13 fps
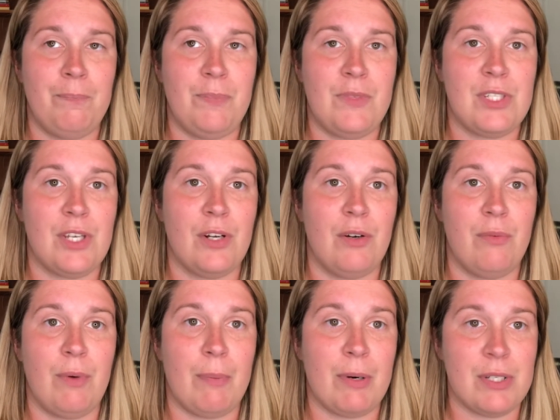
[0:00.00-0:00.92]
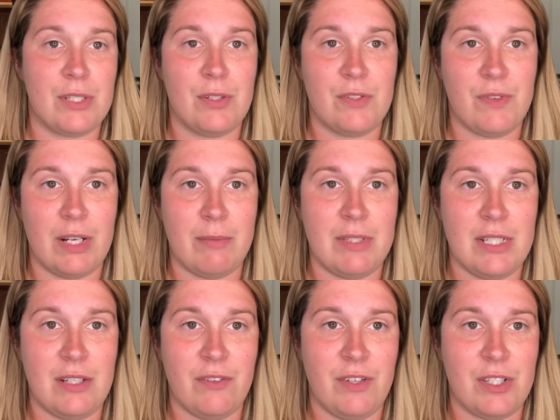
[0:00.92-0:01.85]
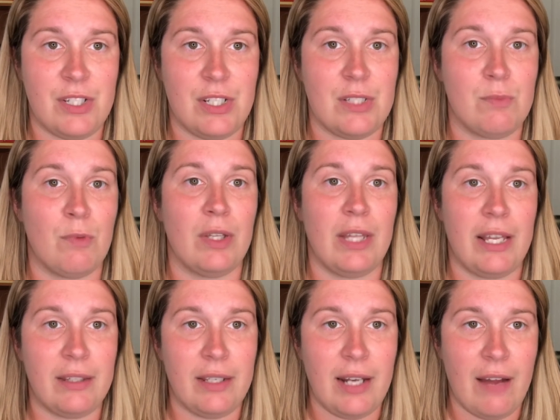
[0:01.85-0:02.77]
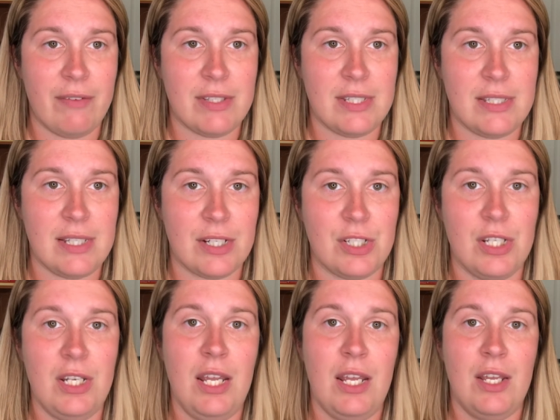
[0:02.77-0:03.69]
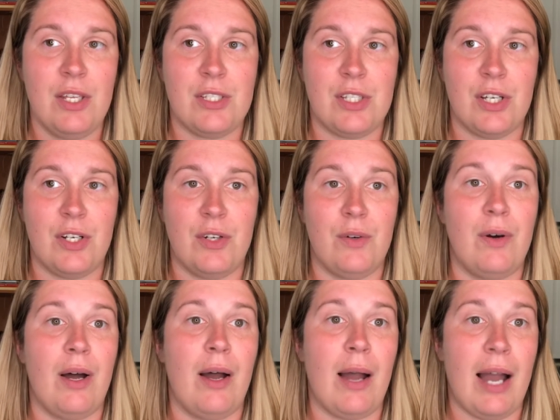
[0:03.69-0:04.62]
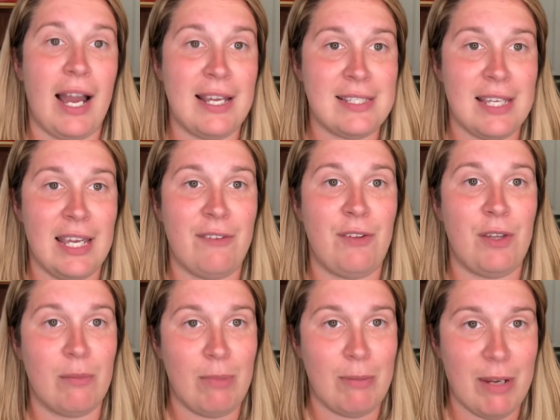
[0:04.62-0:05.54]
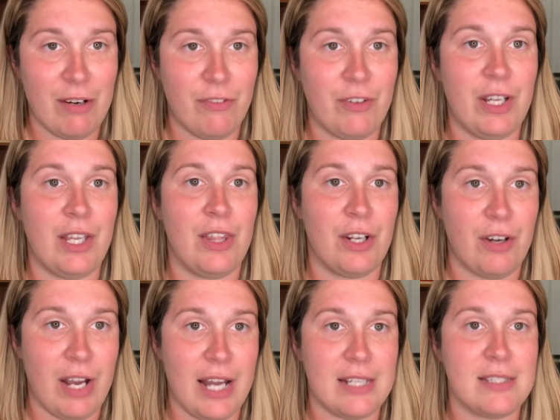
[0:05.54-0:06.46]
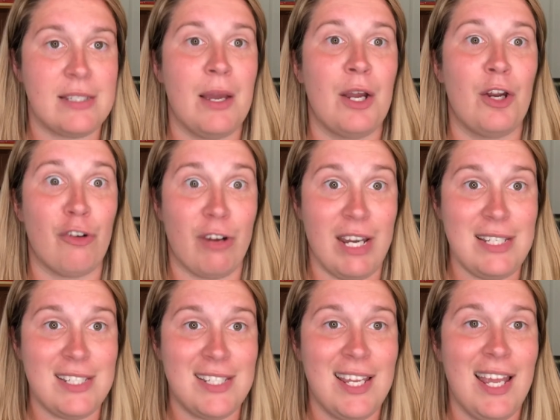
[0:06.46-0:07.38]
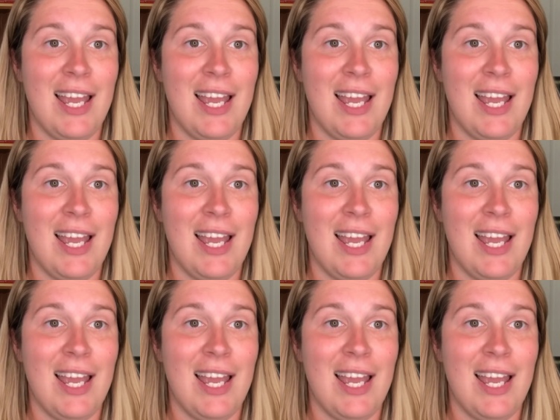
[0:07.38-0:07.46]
So a person who's vitamin D deficient is more likely to have a C-section. So I say if you can be barefoot in the grass, great.